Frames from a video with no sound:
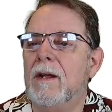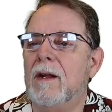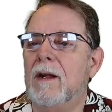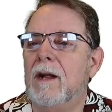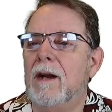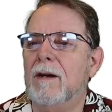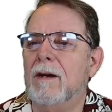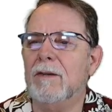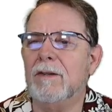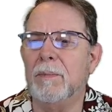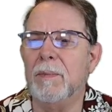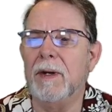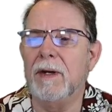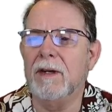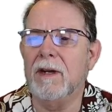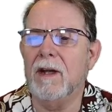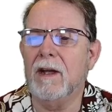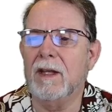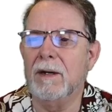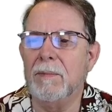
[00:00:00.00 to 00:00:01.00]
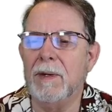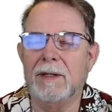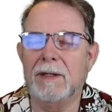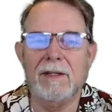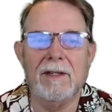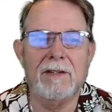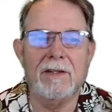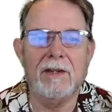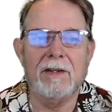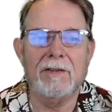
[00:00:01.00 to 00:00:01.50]
I heard somebody talking about
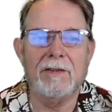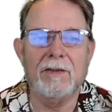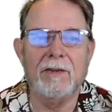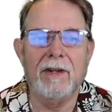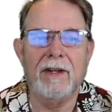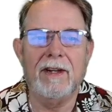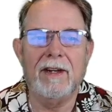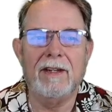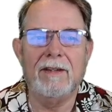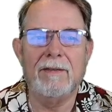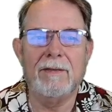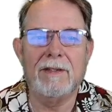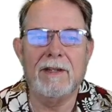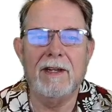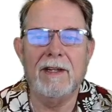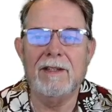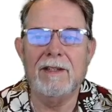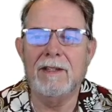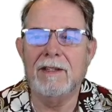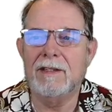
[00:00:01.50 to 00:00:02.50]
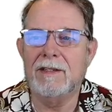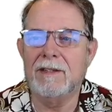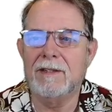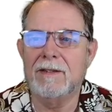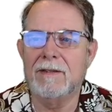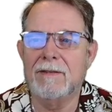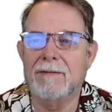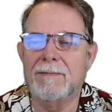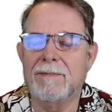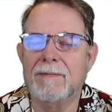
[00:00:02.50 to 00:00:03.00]
this yesterday. They're saying that
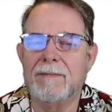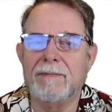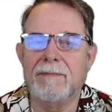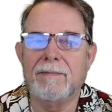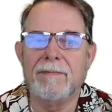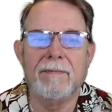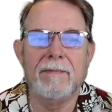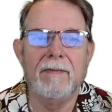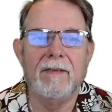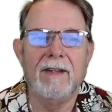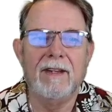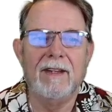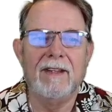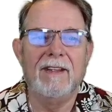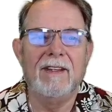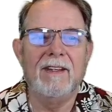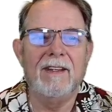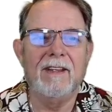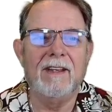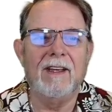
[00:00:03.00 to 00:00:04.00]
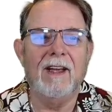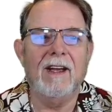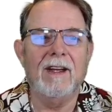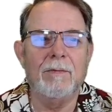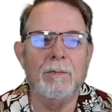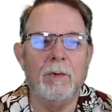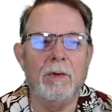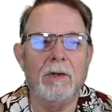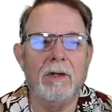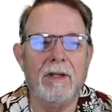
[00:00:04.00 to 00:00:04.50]

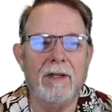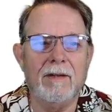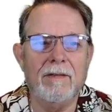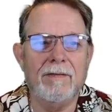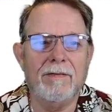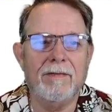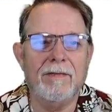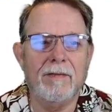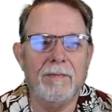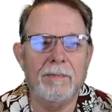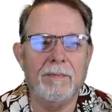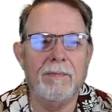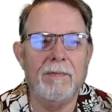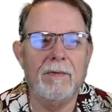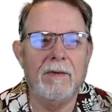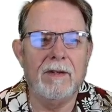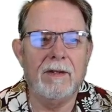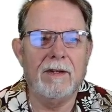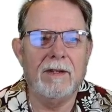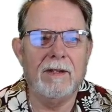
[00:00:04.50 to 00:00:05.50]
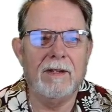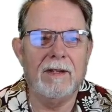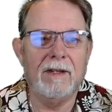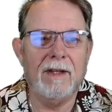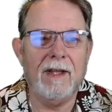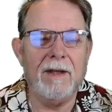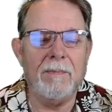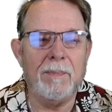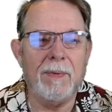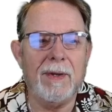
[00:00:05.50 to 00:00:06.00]
God will give
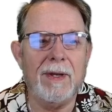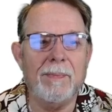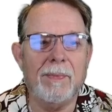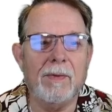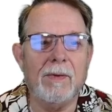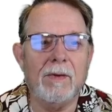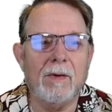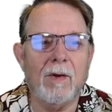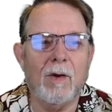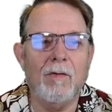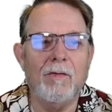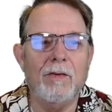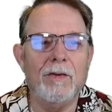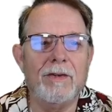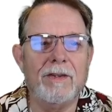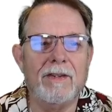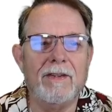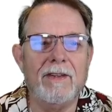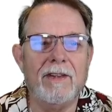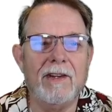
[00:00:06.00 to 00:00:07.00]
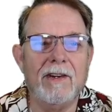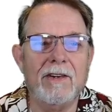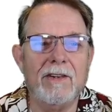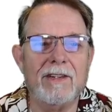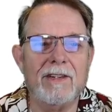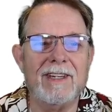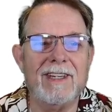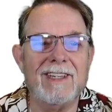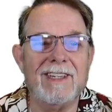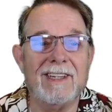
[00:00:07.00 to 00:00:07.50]
a people over to their
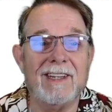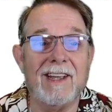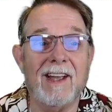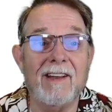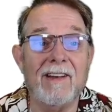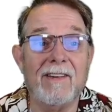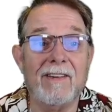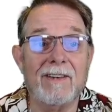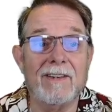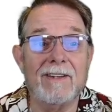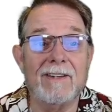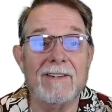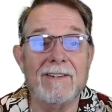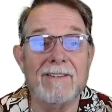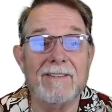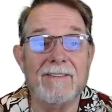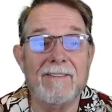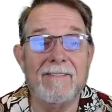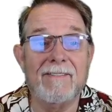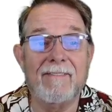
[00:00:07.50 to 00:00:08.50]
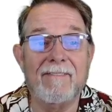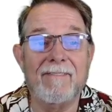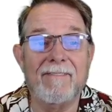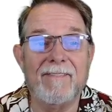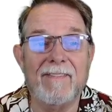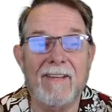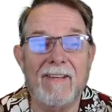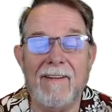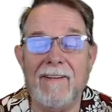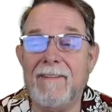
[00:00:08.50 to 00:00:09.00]
desires.
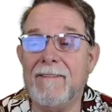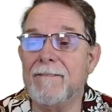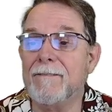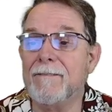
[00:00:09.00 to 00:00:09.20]
Okay?